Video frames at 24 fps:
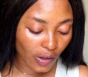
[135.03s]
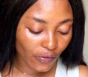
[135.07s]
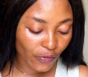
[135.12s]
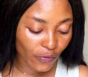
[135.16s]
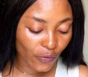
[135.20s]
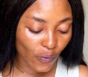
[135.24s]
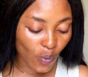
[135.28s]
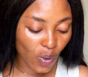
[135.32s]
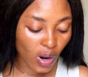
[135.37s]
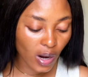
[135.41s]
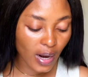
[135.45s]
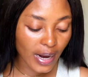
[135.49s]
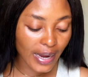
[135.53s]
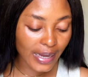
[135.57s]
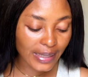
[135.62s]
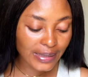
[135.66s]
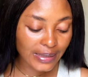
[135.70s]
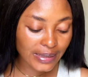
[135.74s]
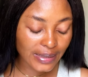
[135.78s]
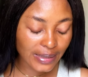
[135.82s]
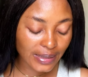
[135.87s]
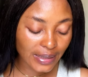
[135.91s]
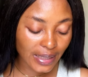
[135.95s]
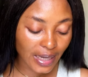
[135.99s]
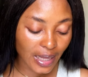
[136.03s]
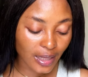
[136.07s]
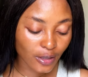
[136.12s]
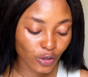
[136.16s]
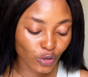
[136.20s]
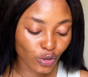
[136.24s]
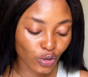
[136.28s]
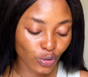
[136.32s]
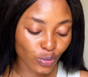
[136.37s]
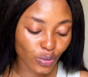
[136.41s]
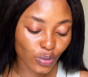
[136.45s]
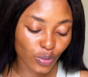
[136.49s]
for external
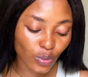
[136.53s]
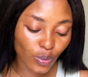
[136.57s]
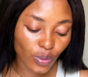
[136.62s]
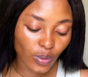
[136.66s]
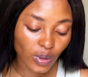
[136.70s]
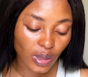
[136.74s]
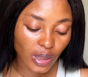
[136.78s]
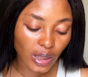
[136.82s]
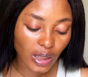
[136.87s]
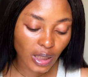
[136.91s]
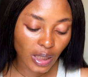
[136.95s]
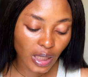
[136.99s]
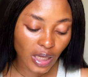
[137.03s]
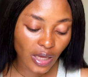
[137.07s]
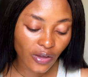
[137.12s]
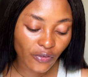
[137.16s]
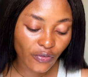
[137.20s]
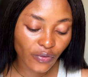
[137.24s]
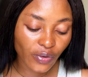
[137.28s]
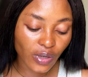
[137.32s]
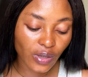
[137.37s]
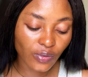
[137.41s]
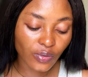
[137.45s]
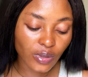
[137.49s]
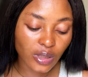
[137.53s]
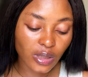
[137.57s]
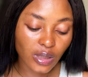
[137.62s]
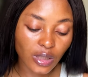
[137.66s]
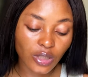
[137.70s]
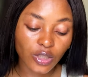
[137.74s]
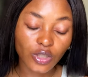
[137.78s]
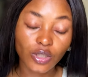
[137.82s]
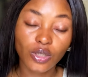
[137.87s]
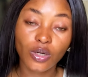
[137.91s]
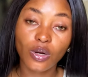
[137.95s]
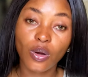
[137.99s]
use only. If
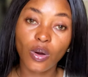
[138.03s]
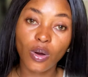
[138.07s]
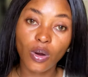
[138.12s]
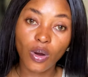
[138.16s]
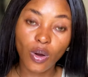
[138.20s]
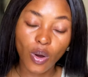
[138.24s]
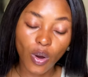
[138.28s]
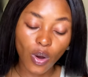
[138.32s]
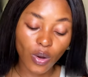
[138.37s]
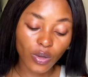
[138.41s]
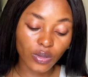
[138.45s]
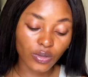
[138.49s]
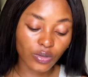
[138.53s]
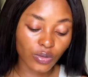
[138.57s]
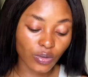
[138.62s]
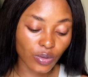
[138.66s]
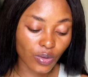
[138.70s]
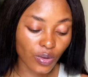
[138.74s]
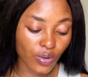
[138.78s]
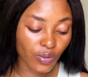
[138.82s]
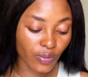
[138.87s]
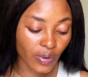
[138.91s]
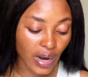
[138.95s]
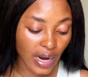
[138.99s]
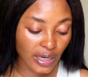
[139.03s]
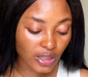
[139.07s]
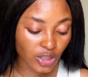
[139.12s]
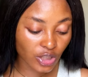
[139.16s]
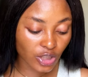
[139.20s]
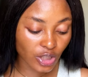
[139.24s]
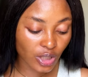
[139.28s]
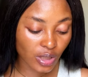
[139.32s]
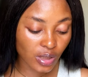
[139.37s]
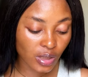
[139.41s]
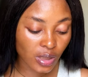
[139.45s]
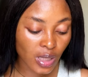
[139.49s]
irritation occurs or
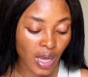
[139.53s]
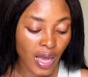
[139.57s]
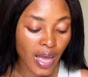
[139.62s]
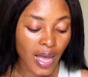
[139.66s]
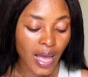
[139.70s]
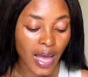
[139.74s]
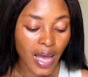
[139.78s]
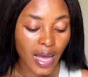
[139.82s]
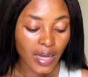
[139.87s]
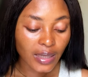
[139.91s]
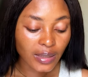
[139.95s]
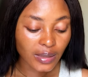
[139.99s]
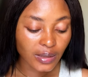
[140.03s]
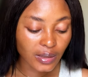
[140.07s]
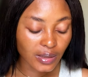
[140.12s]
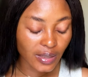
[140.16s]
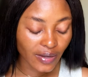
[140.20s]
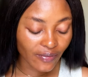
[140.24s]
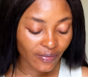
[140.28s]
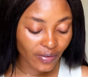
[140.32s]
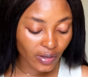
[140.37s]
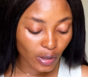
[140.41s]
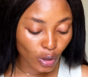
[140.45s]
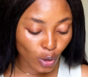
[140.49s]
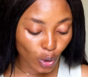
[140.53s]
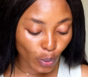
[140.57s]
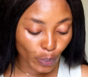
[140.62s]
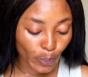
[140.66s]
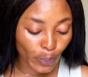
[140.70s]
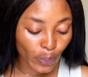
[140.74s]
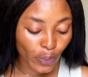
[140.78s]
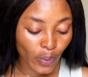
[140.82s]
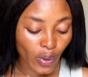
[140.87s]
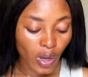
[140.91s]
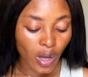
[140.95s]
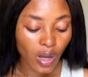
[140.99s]
rashes develop,
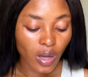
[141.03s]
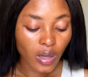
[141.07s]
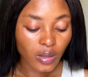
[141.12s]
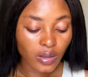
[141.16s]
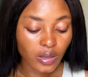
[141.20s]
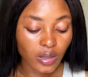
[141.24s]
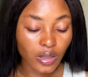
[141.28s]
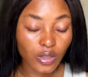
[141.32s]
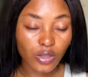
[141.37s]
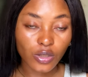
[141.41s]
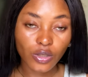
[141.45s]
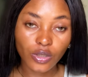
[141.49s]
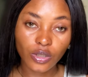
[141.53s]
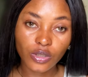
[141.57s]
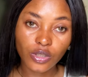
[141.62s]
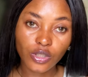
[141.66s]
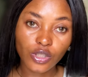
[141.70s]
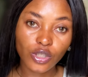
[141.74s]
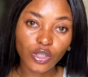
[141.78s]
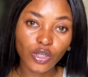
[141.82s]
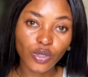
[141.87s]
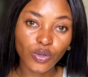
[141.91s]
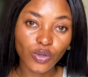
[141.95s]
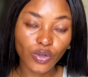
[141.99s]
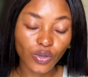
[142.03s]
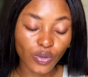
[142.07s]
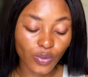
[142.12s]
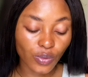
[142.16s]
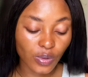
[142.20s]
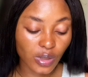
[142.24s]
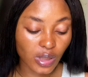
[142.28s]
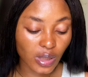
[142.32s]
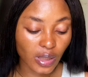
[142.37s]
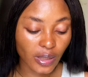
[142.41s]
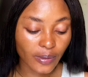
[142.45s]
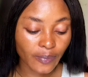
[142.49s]
discontinue
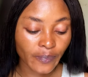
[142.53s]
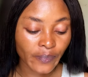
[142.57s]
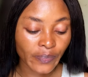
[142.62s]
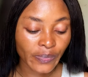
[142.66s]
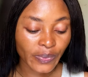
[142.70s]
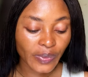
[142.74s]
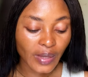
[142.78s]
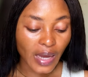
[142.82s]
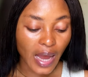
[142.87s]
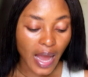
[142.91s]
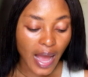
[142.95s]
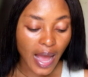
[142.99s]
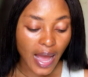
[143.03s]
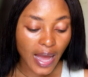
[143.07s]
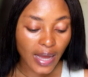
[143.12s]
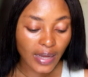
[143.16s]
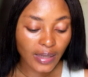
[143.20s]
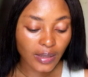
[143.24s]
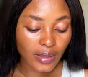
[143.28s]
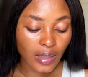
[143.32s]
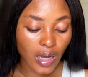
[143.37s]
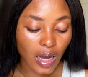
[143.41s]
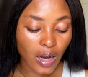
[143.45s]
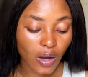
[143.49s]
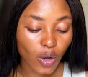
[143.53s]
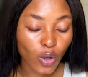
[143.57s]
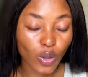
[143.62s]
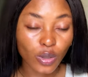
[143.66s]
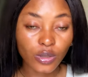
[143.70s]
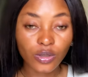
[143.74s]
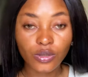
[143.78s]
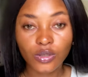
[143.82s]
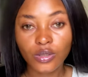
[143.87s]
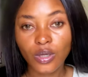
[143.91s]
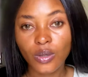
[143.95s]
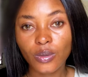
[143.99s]
using and
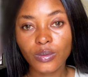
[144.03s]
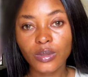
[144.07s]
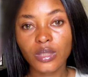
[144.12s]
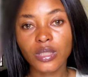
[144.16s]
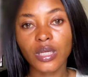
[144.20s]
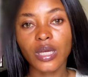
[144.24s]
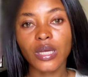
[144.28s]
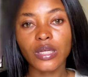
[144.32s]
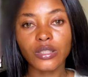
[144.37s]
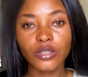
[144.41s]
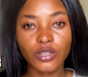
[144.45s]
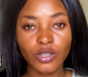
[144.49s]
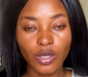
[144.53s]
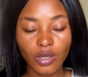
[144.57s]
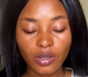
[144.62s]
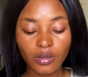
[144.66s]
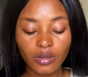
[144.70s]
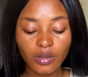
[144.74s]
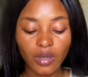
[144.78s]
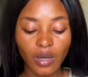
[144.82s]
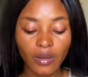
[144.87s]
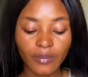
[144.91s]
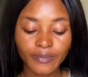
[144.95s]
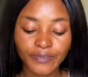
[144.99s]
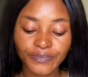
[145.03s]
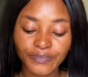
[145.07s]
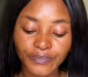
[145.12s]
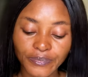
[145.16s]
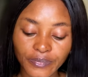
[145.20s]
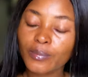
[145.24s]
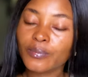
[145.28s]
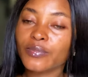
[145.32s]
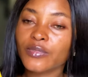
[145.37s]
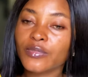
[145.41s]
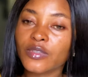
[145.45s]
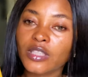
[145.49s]
consult a doctor.
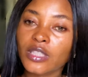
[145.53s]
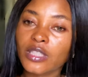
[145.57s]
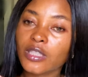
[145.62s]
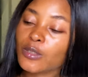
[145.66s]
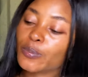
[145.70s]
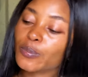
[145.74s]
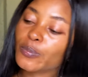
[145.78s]
This